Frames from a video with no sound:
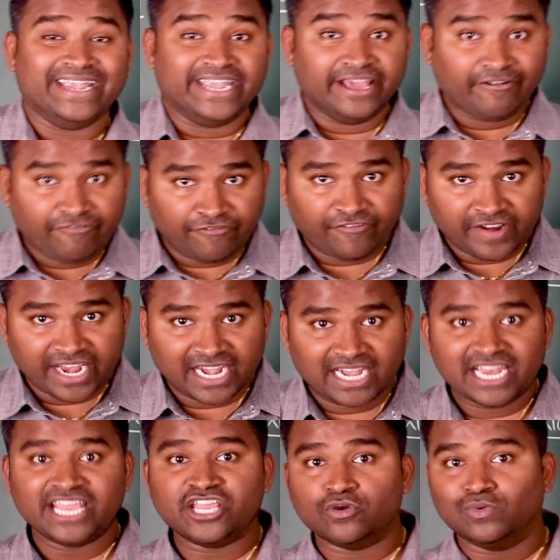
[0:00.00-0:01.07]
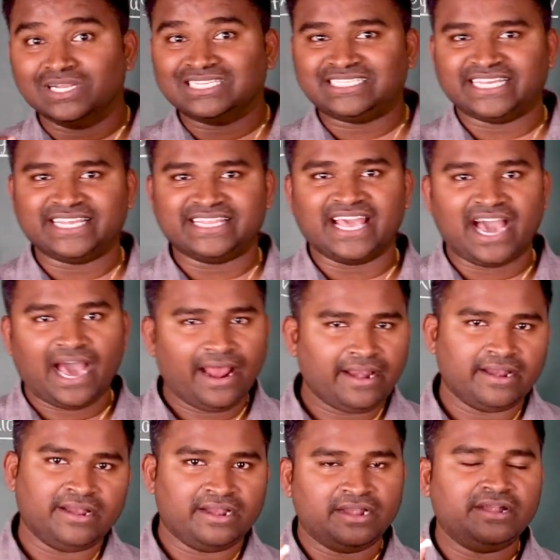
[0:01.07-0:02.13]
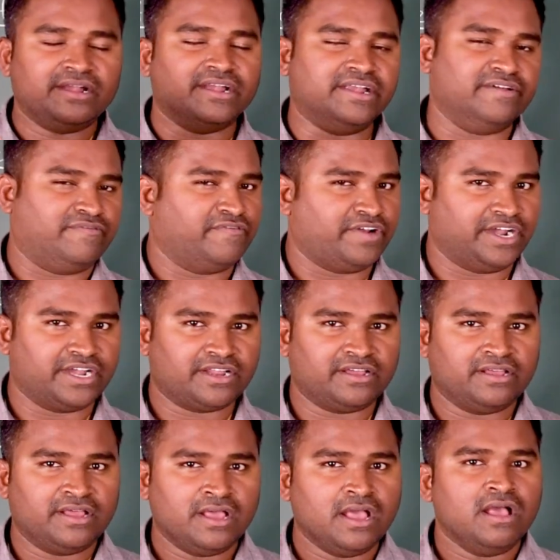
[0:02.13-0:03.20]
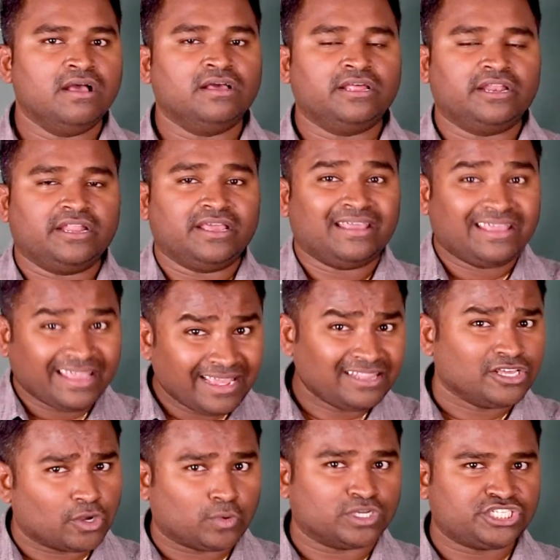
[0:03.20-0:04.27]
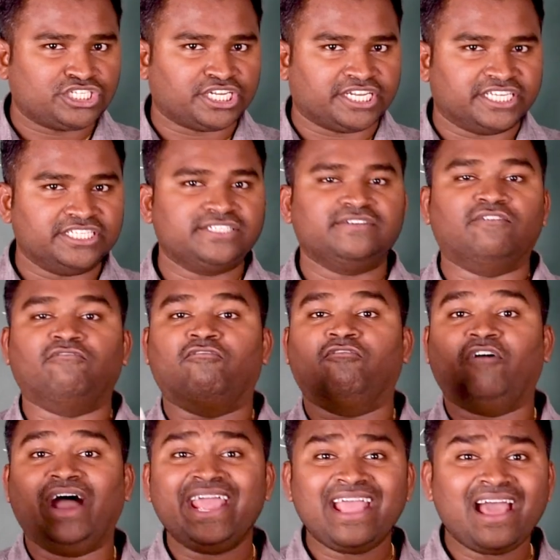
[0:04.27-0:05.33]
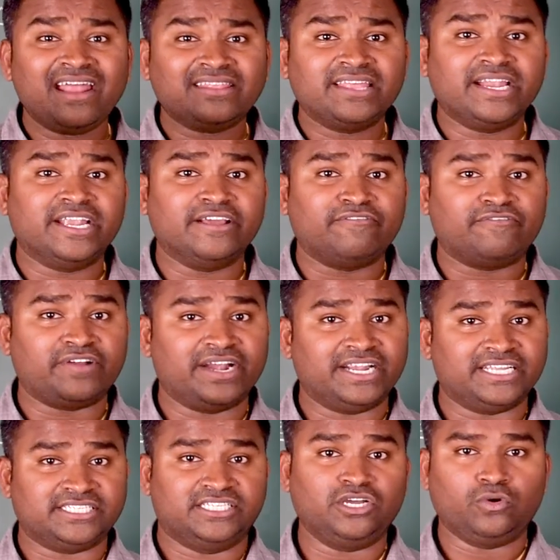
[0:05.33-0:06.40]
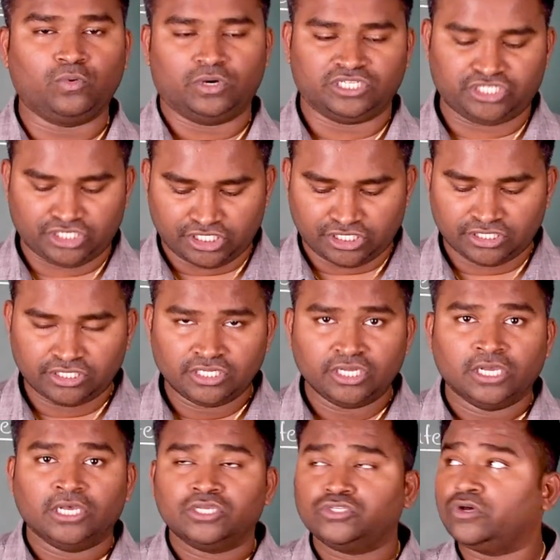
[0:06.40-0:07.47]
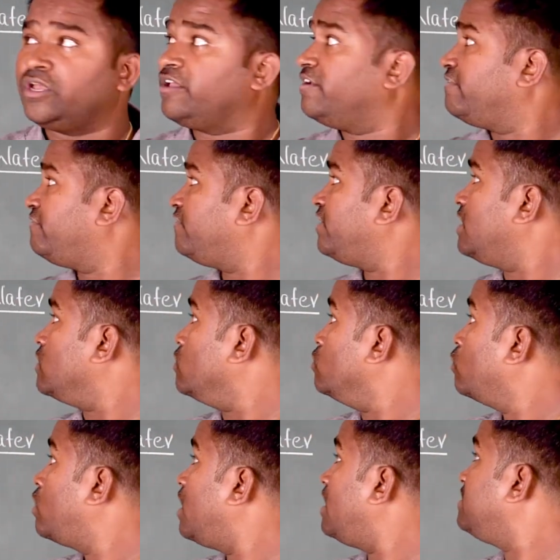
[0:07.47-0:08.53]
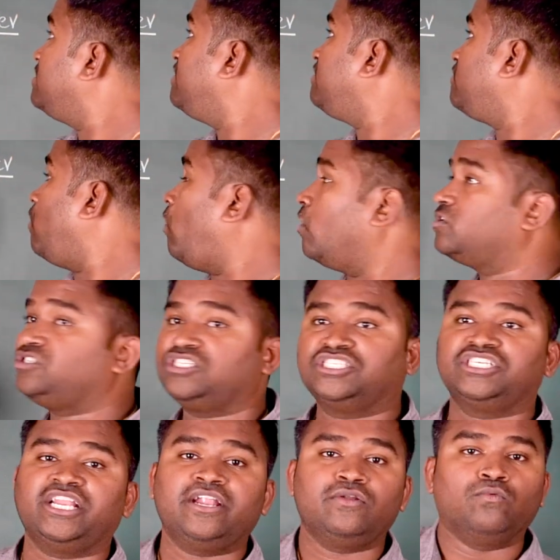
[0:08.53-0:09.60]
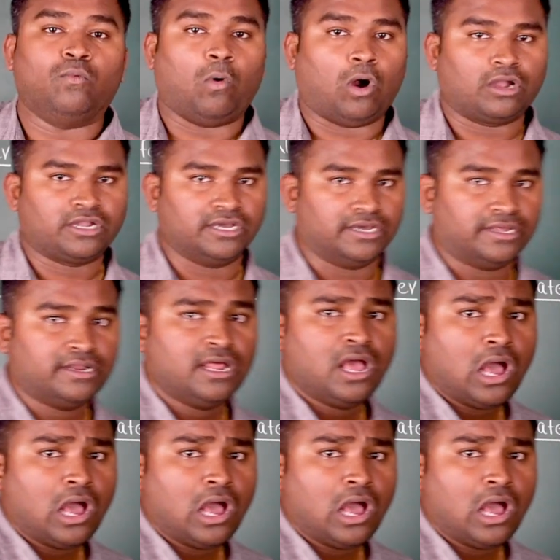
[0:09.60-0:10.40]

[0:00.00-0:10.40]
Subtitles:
Definitely you will say they are different. Here the question is, why are they different is the question. So if we look at this oxygen and water,